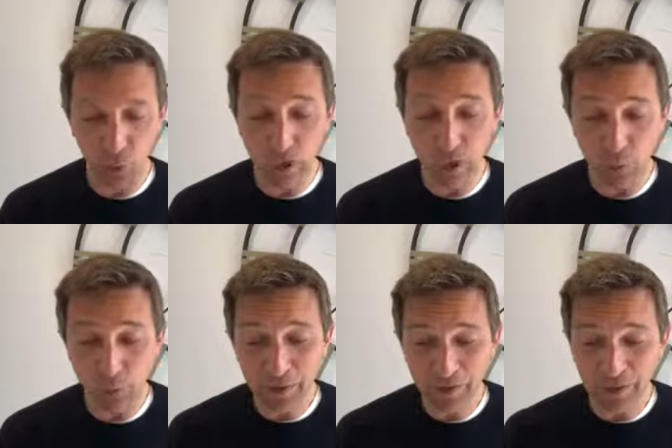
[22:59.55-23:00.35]
we
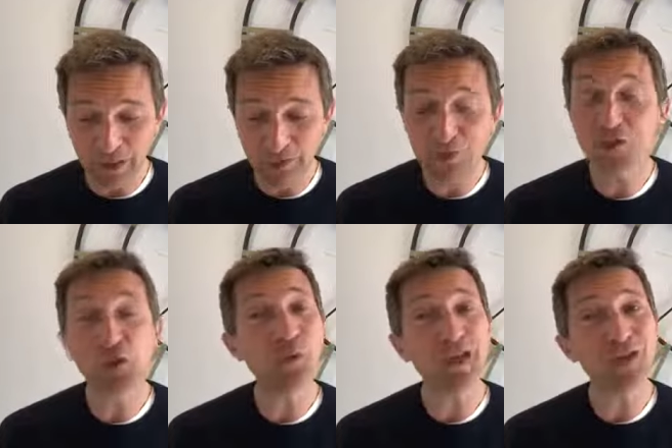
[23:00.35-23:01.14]
will be flagging the
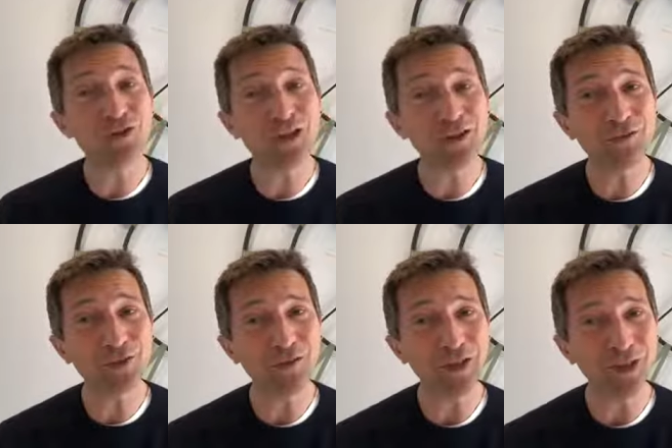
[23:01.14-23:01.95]
Stupid Ancient
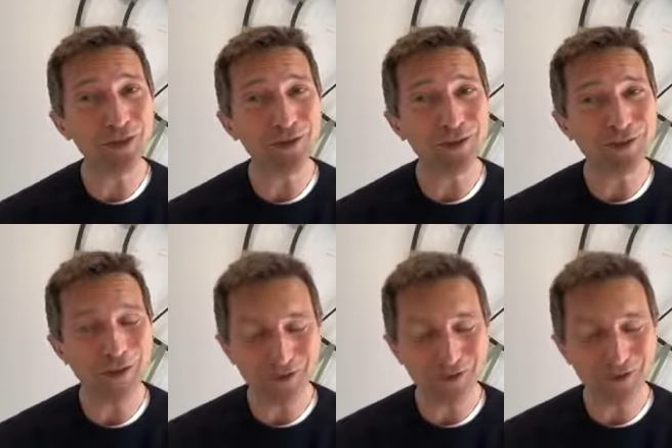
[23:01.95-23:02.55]
Histories videos as